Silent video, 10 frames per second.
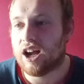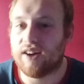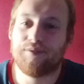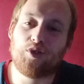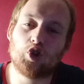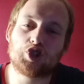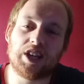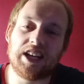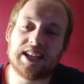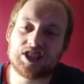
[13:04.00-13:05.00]

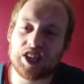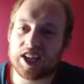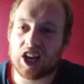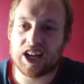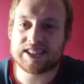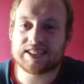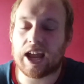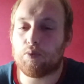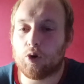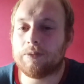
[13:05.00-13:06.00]
Unfortunately this year guys,
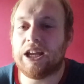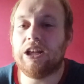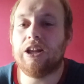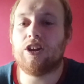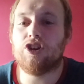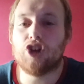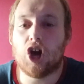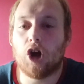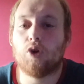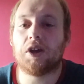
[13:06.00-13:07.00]
there will be
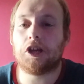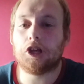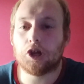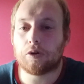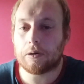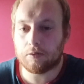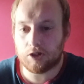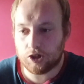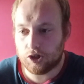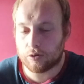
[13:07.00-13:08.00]
no Euro
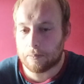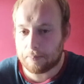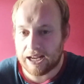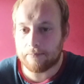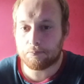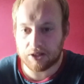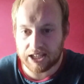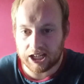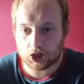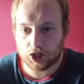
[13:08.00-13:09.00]
European
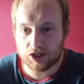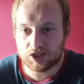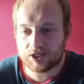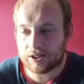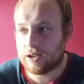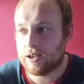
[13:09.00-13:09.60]
predictions